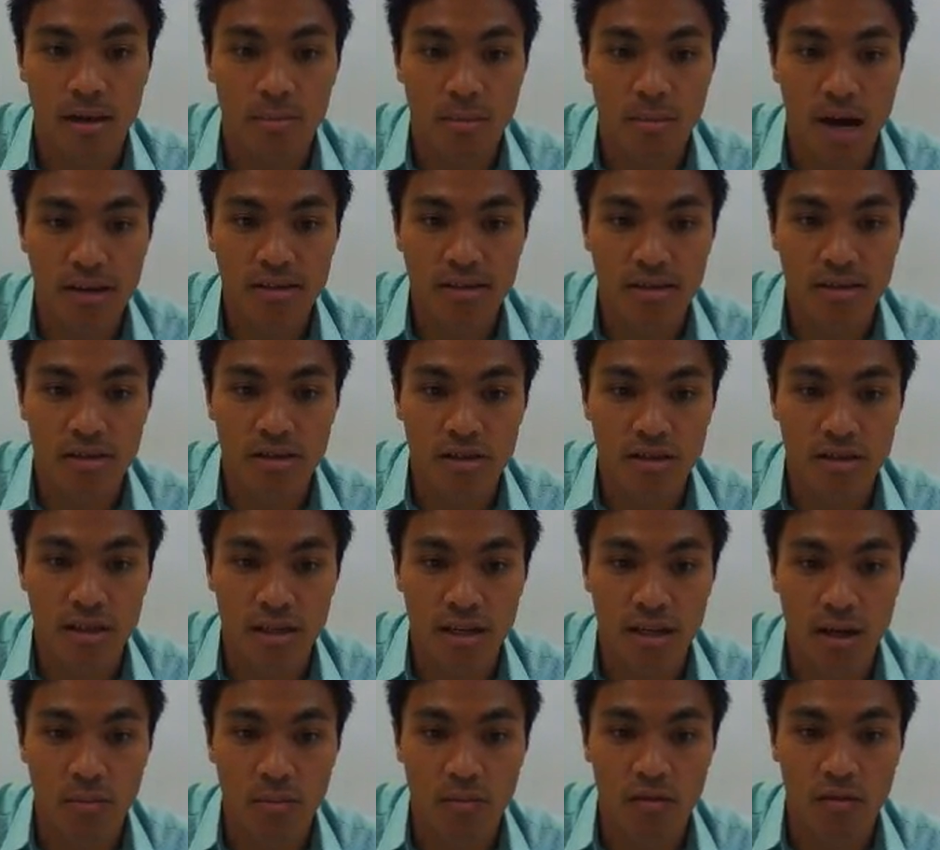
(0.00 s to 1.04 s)
Mass is just the
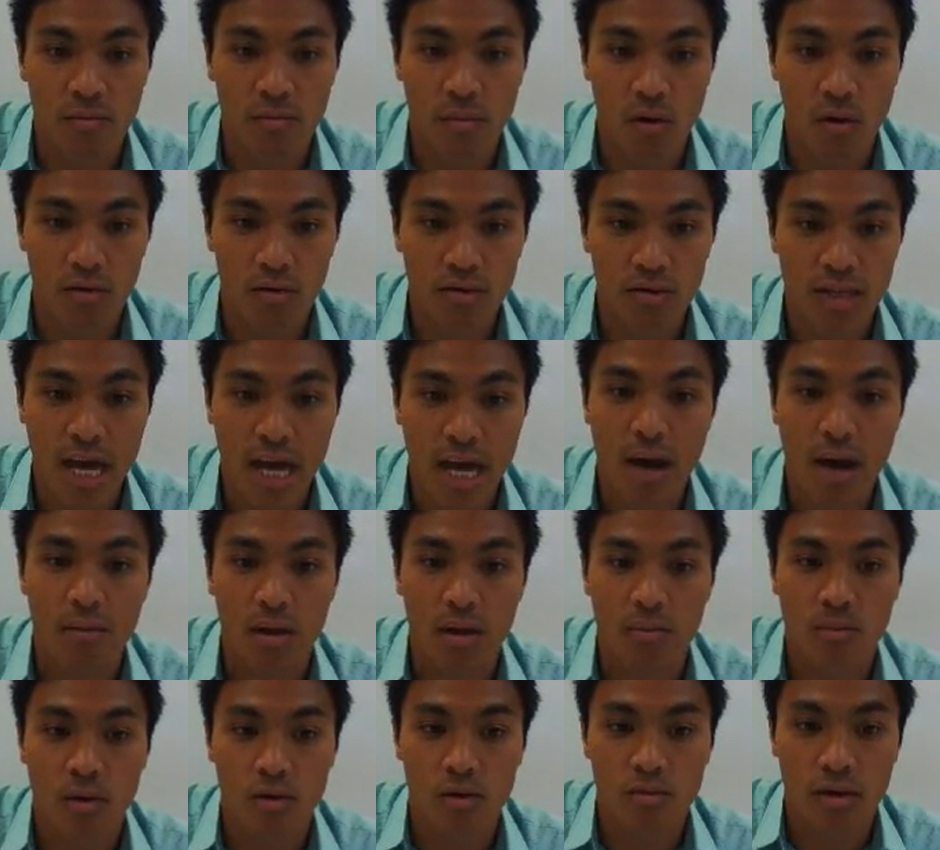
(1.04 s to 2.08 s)
number of moles, how
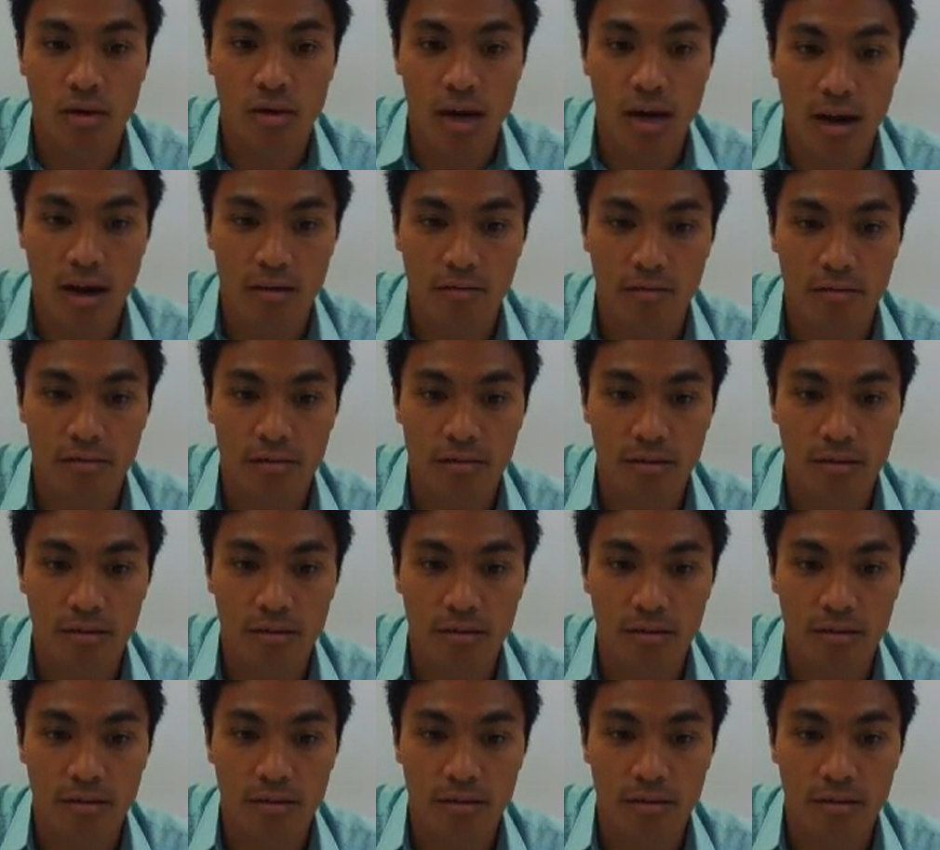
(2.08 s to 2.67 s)
many moles we have.